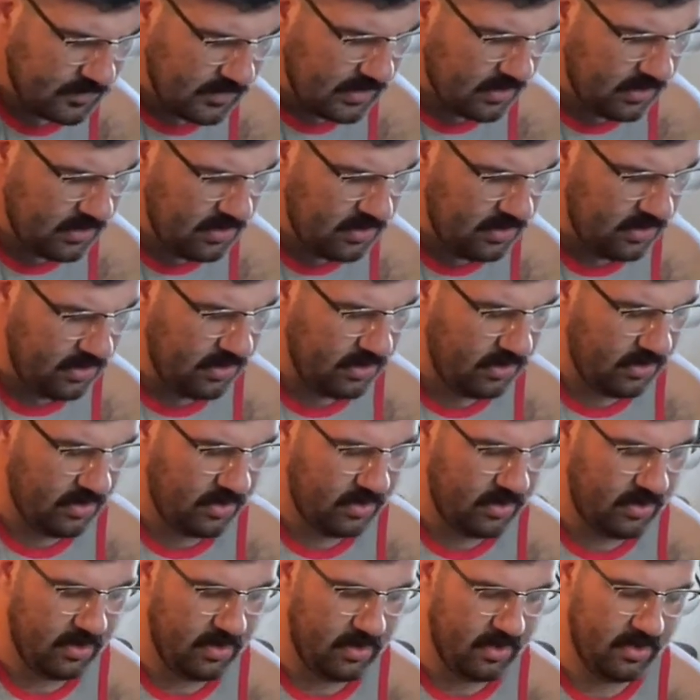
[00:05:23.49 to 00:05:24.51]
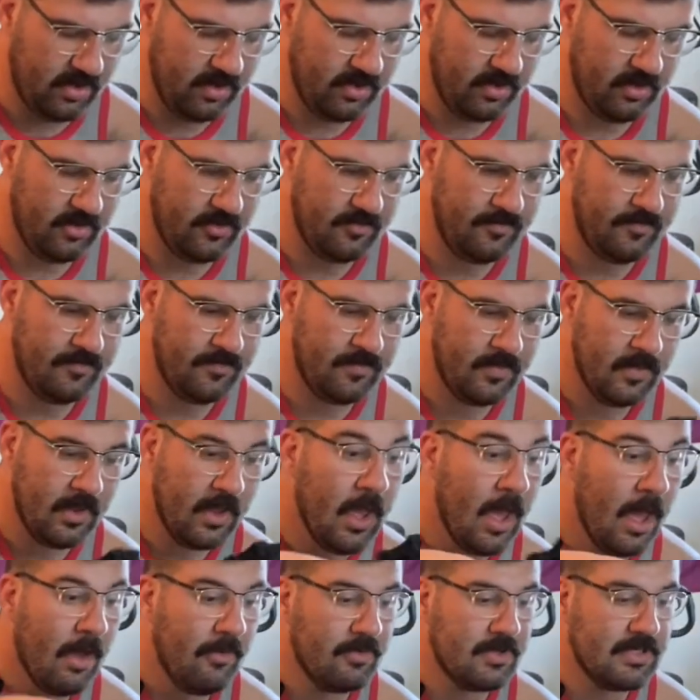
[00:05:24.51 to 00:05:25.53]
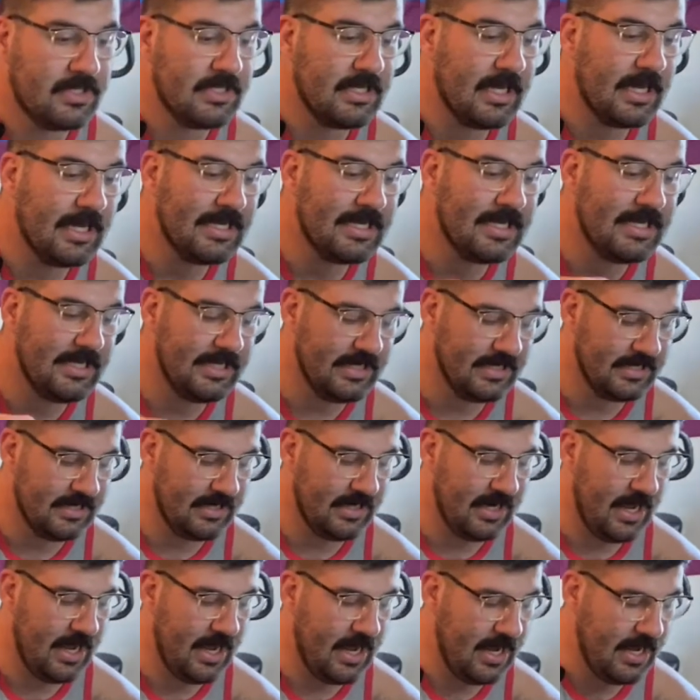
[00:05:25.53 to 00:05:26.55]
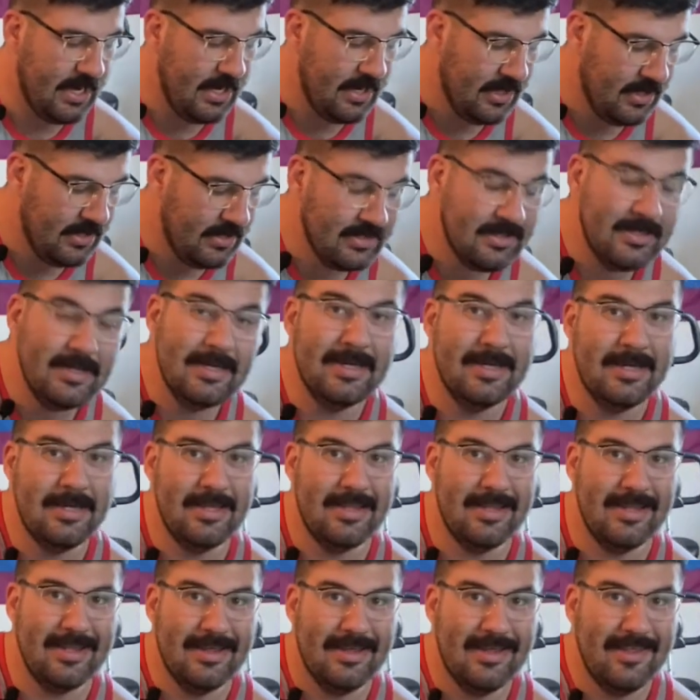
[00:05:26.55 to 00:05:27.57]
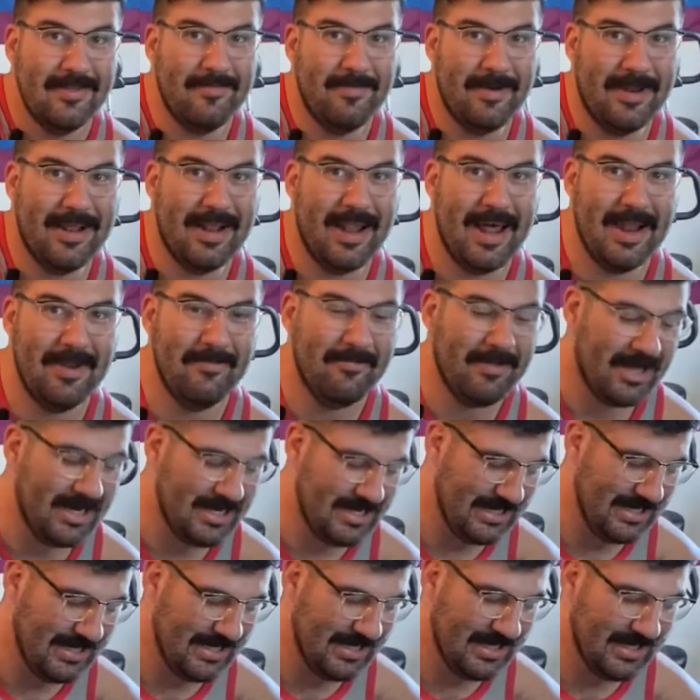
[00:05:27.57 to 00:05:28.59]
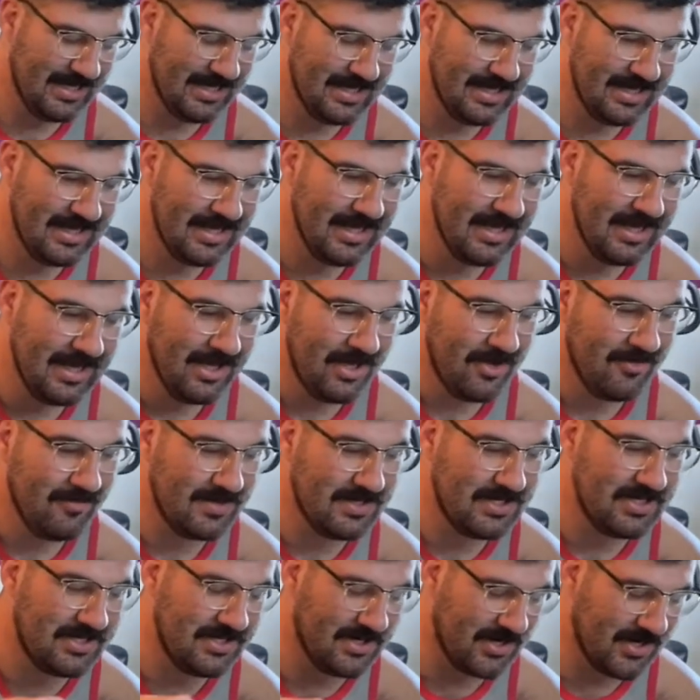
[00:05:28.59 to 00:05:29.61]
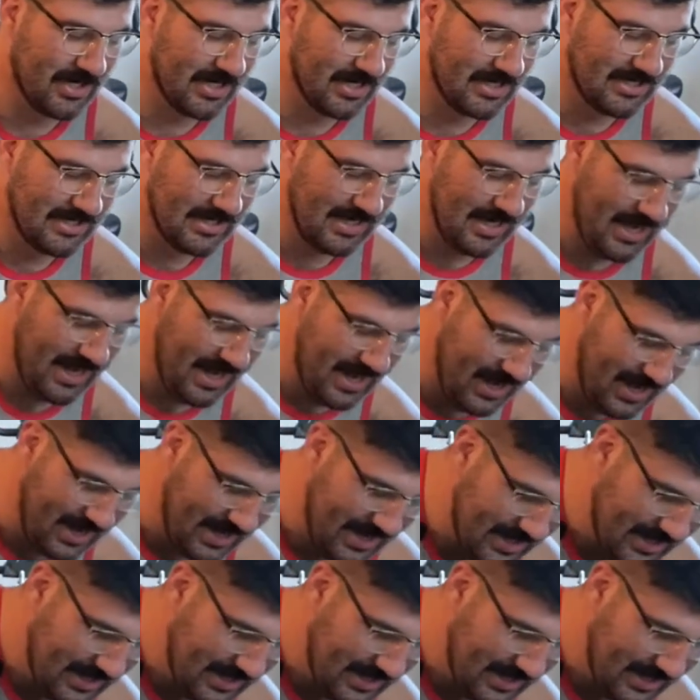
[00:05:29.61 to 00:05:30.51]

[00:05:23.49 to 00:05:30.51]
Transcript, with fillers: Ugh. Went to IKEA today. Spent a lot of money. Went to Target today.